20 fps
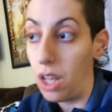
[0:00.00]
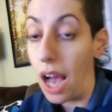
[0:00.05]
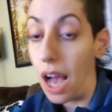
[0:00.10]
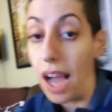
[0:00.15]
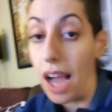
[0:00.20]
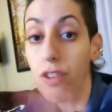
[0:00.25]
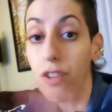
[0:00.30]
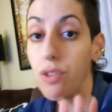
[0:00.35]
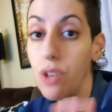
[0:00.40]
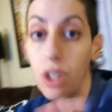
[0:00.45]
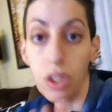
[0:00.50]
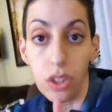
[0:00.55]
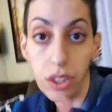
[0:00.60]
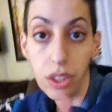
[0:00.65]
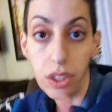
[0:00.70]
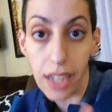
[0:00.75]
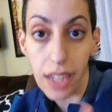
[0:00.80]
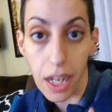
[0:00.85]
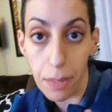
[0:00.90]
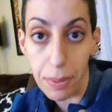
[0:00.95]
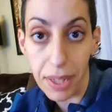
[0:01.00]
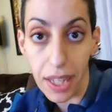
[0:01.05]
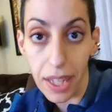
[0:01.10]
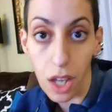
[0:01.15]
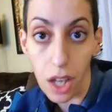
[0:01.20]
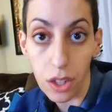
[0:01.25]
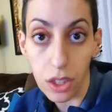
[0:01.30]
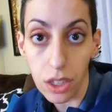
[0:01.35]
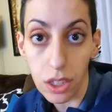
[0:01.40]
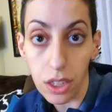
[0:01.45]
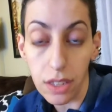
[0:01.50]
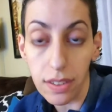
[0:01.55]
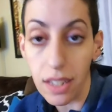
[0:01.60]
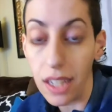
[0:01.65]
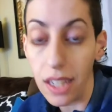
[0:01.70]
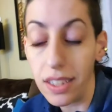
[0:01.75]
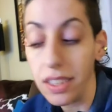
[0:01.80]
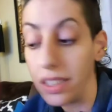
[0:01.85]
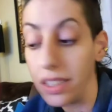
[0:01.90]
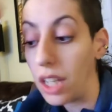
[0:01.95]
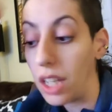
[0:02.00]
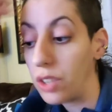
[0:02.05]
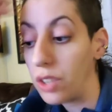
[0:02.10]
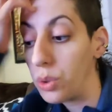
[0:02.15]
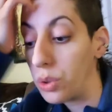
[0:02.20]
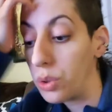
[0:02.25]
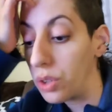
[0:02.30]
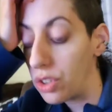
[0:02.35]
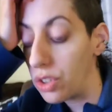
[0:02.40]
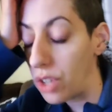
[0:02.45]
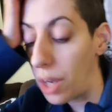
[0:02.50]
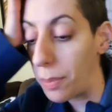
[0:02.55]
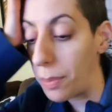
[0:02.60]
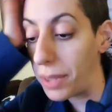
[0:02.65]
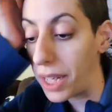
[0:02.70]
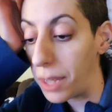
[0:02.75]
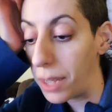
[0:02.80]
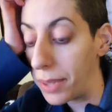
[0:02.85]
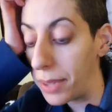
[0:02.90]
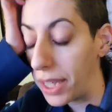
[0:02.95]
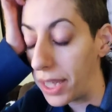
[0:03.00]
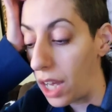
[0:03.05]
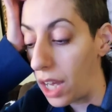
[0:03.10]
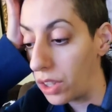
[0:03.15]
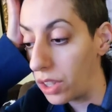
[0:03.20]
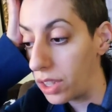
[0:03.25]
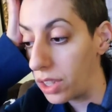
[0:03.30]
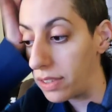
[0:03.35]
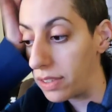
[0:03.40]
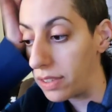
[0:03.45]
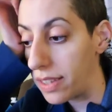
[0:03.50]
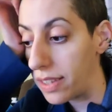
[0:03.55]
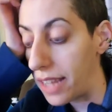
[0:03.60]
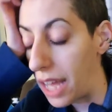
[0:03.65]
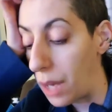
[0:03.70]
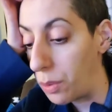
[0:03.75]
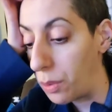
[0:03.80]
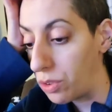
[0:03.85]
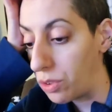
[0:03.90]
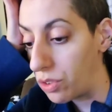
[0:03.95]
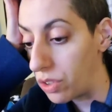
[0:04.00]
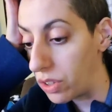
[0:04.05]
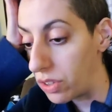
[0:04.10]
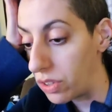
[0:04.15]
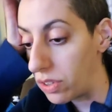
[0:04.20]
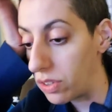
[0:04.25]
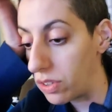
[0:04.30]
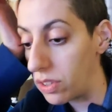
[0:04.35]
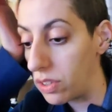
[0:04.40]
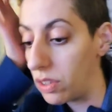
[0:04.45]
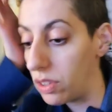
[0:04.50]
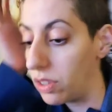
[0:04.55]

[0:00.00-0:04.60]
I struggled in AP Calculus. I did not do a good job in AP Calculus. That was just...